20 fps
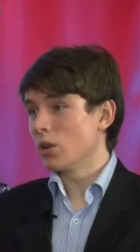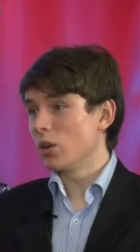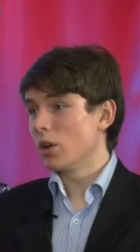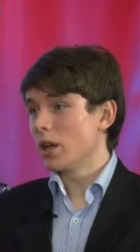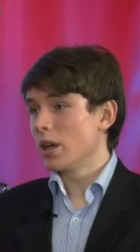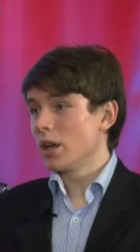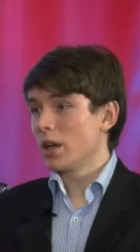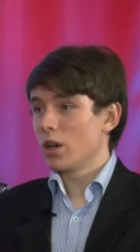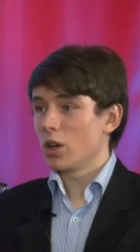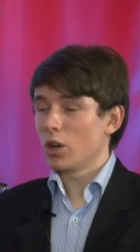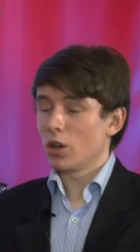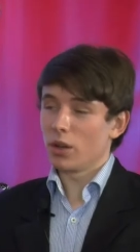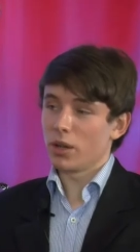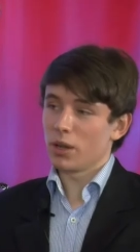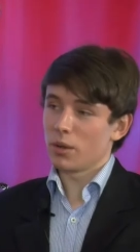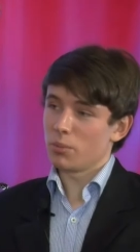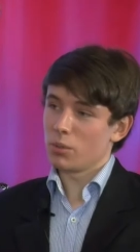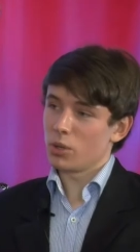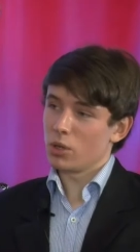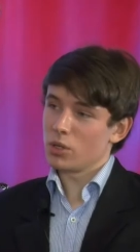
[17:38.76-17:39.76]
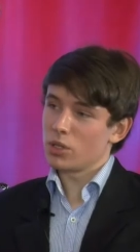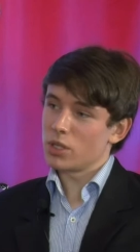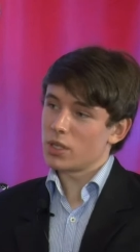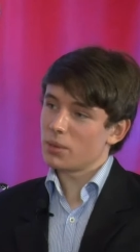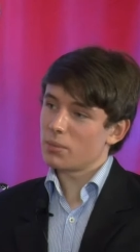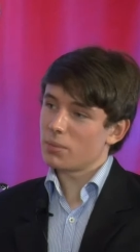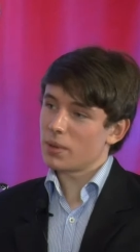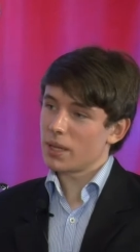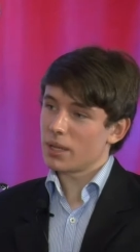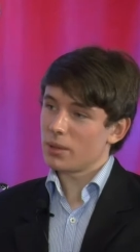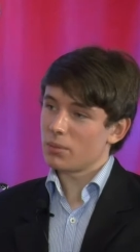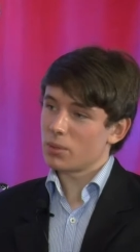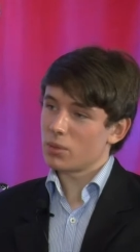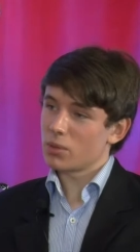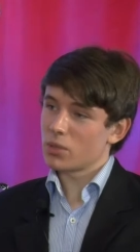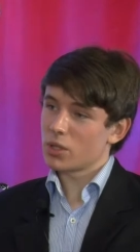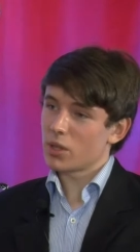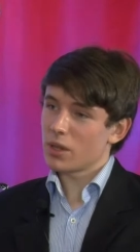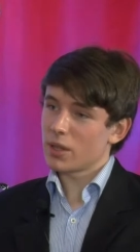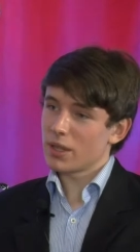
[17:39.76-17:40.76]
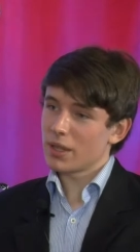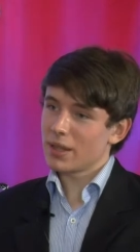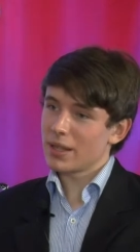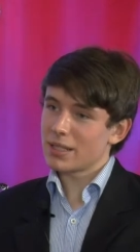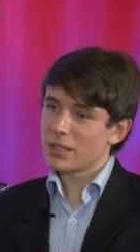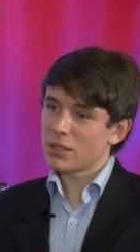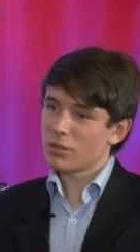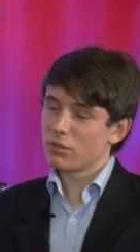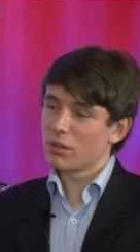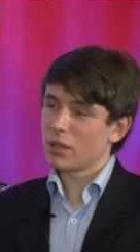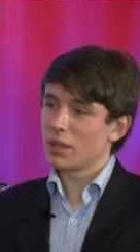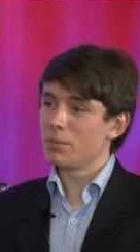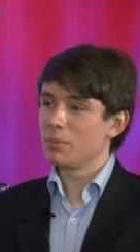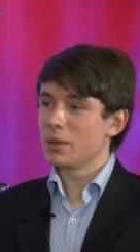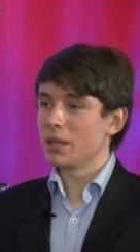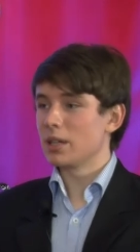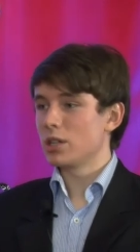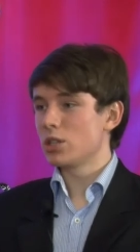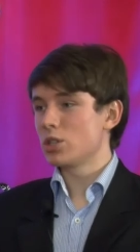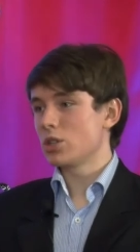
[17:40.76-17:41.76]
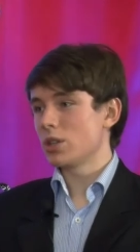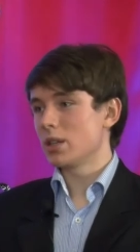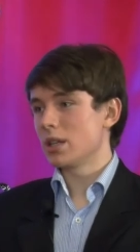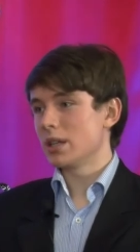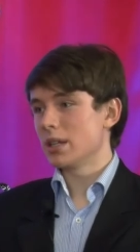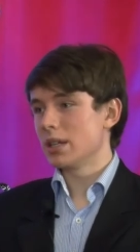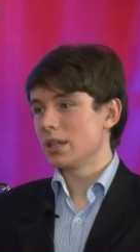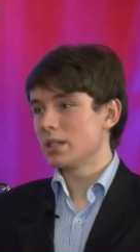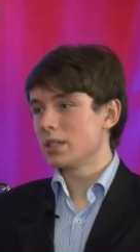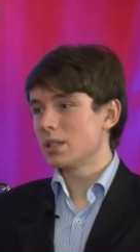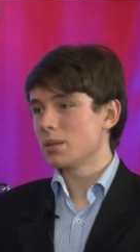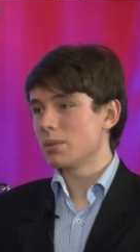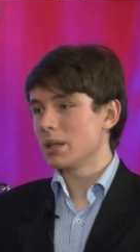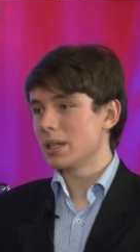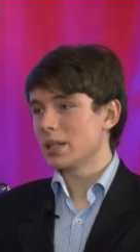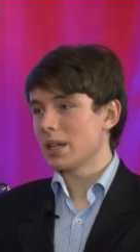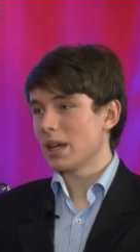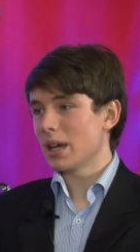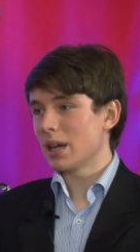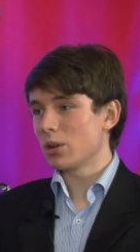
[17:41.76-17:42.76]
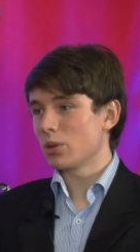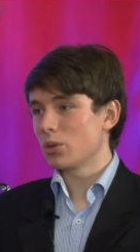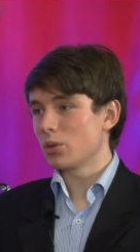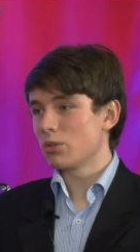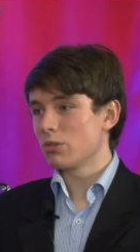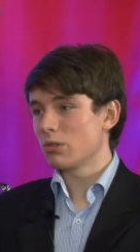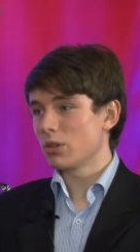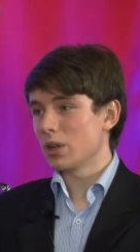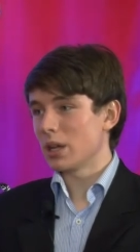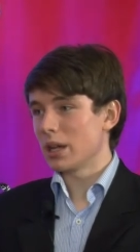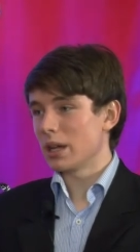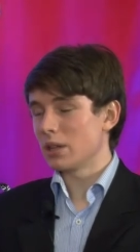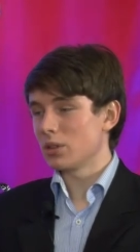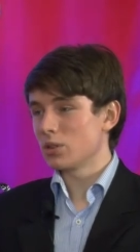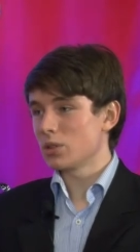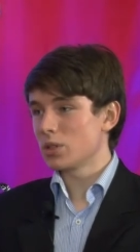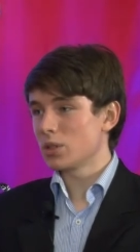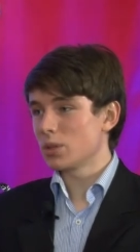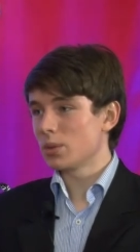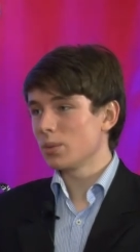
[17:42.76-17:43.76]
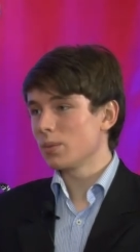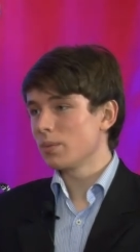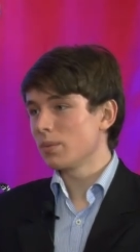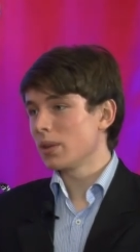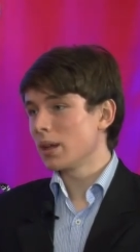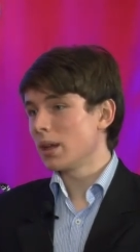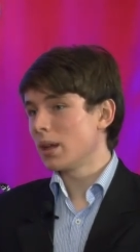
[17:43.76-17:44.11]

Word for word: or hurling abuse at people. So I think that's a really big issue that needs to be tackled through council.